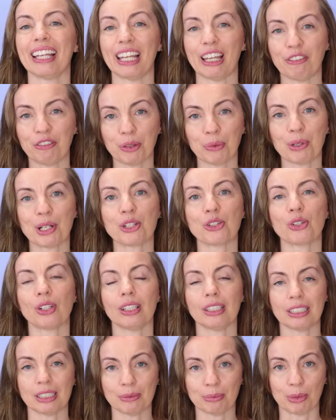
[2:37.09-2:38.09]
If you want to
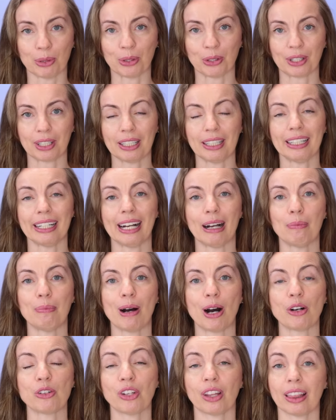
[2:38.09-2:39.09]
learn more
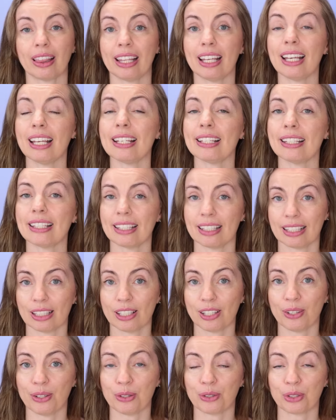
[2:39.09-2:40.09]
about this
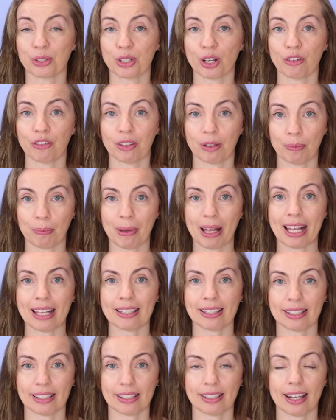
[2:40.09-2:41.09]
use of the
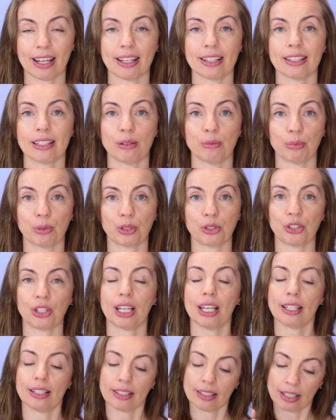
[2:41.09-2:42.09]
past tense in
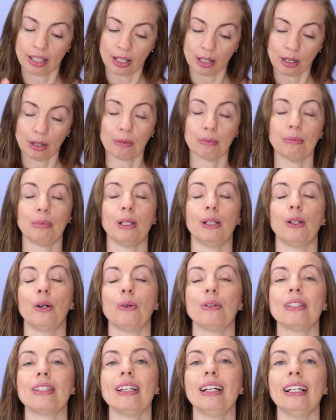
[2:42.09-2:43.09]
Portuguese,
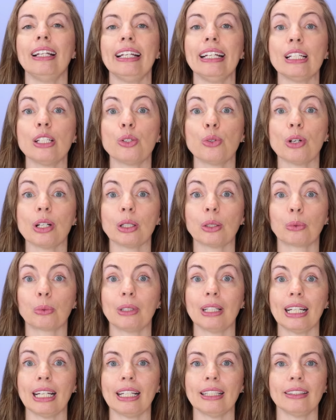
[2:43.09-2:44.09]
below is the link to a
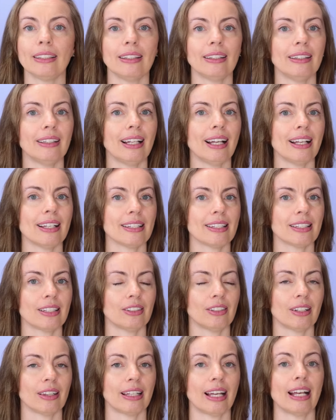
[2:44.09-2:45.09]
great
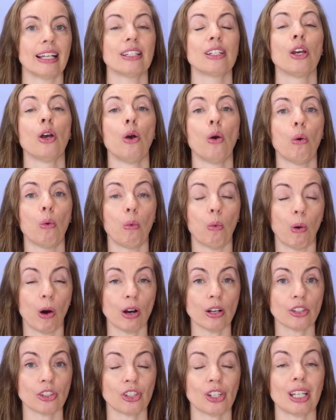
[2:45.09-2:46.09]
lesson on that.
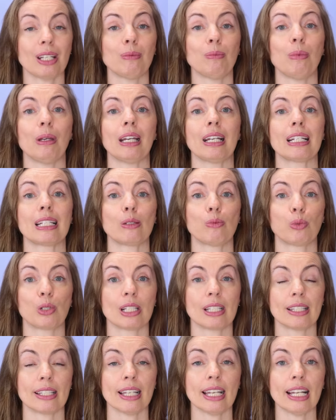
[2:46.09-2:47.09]
Watch it because
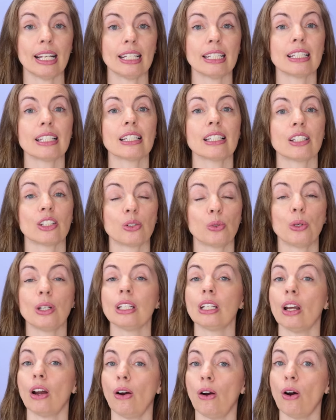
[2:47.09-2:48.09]
Brazilians do
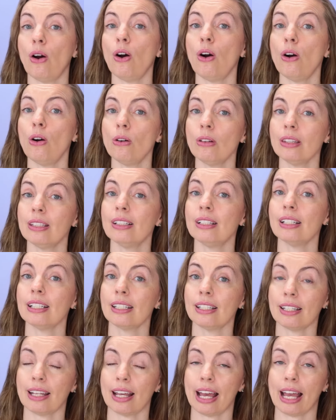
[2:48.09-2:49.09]
it all
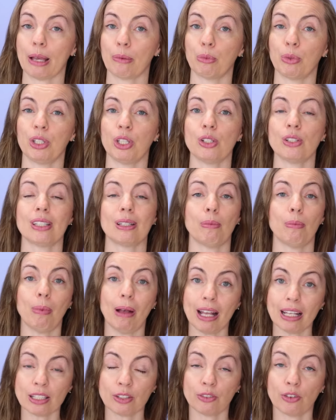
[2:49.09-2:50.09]
the time. We use the
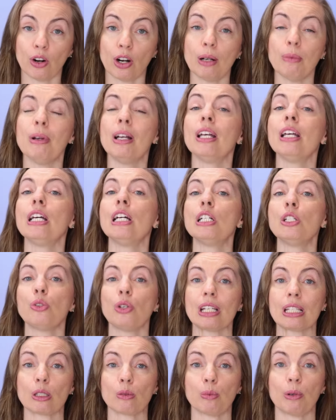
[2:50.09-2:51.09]
past form
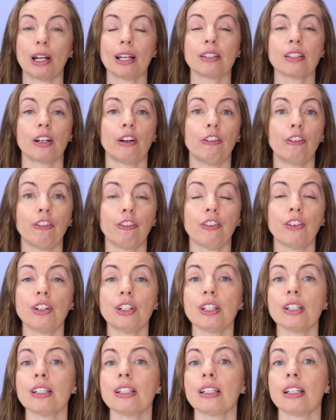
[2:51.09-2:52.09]
to express our
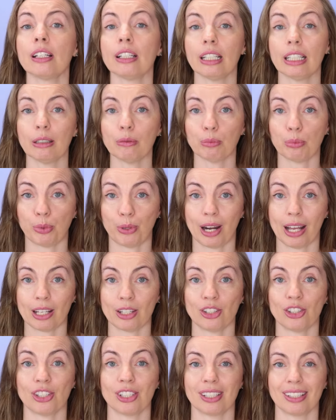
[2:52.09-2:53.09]
first
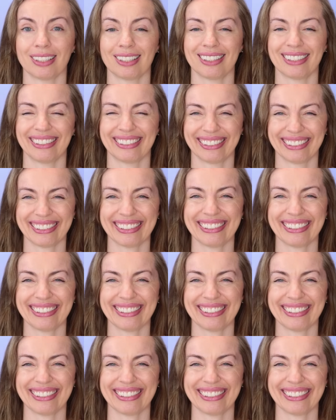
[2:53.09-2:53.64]
impressions.